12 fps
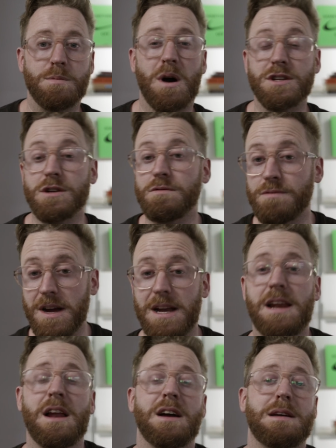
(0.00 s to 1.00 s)
What I do
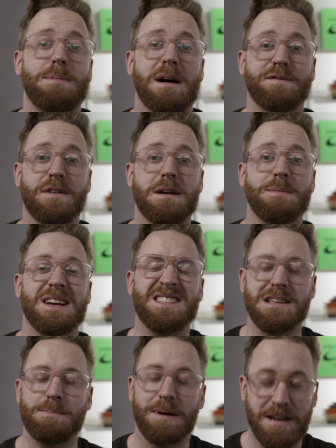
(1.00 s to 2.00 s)
really like about Framer is
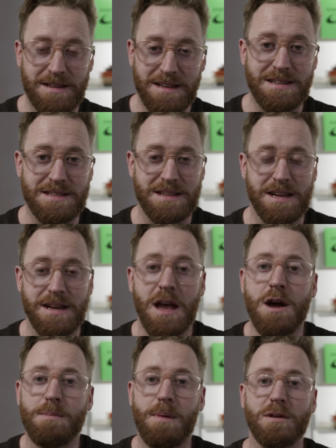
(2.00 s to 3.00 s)
the ability to see
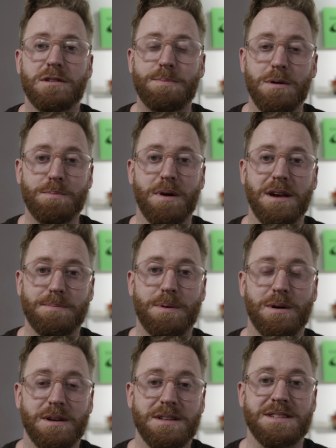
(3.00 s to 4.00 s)
multiple
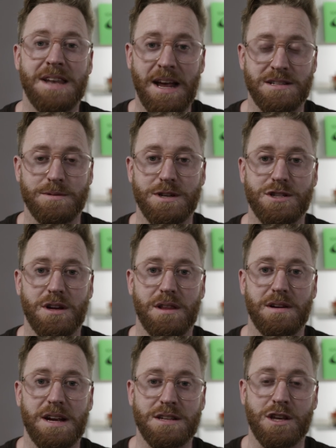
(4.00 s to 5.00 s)
breakpoints next to each
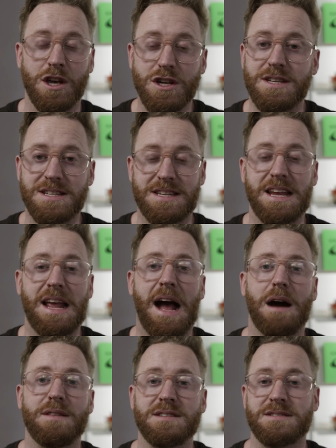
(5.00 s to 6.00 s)
other. It's good to see
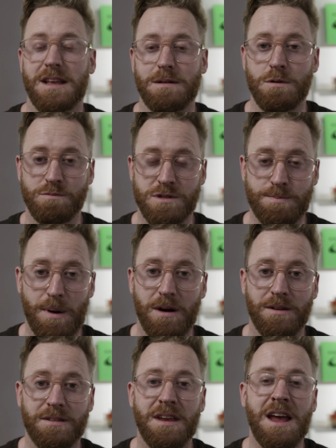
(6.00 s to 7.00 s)
how this thing will
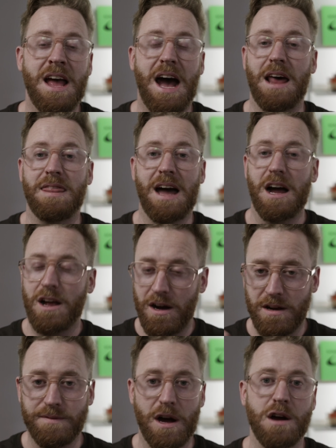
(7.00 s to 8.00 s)
respond and that
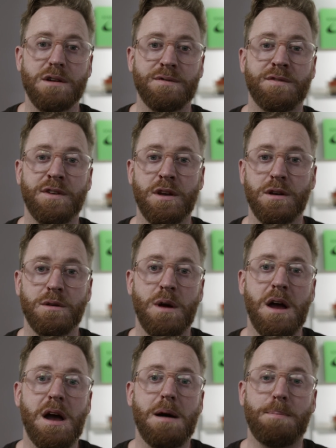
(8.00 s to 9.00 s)
kind of overview
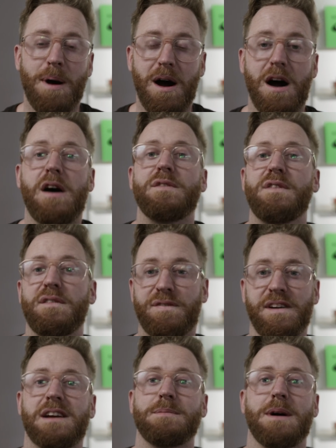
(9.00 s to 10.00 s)
part of
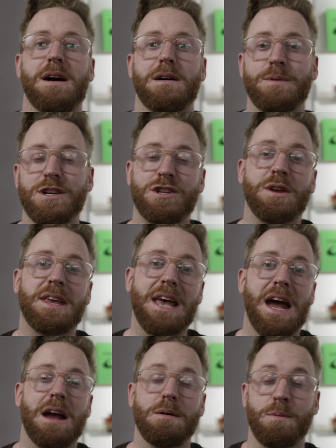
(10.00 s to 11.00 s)
Figma which you
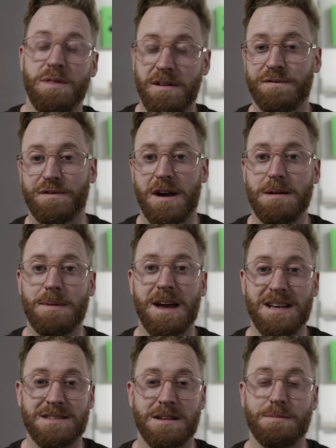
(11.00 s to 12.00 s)
get within Framer
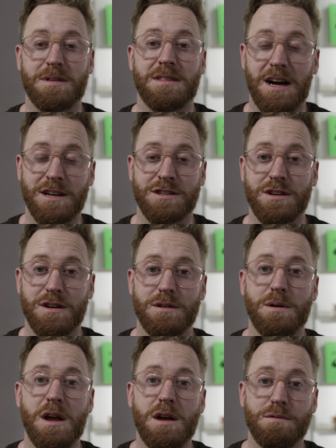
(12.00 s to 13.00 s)
is something that I
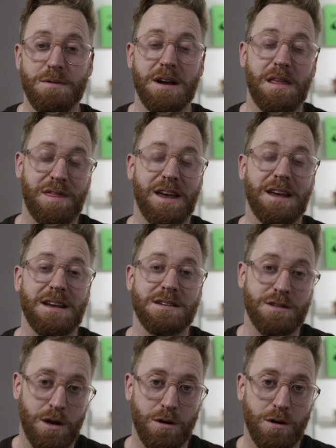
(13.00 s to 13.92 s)
do really think is